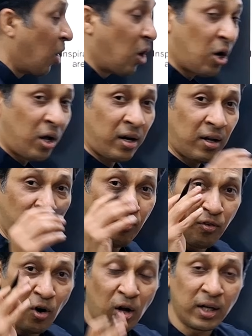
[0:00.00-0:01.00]
or
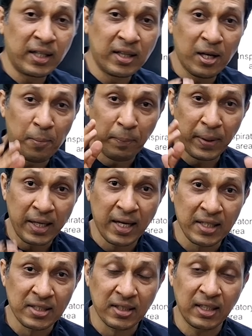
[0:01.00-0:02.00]
fall in the
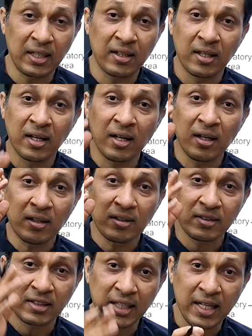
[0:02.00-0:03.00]
pH in the
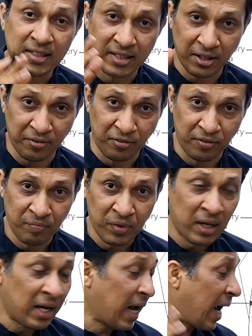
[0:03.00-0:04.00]
CSF,
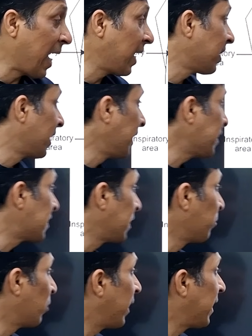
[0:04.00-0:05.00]
and this
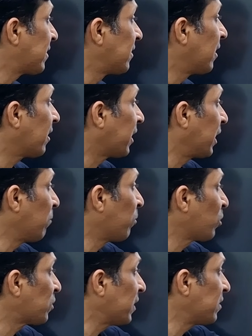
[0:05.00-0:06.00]
stimulates the
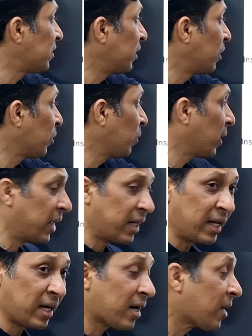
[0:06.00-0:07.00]
chemosensitive
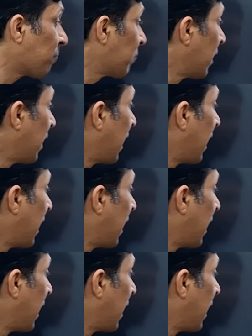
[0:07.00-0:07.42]
area,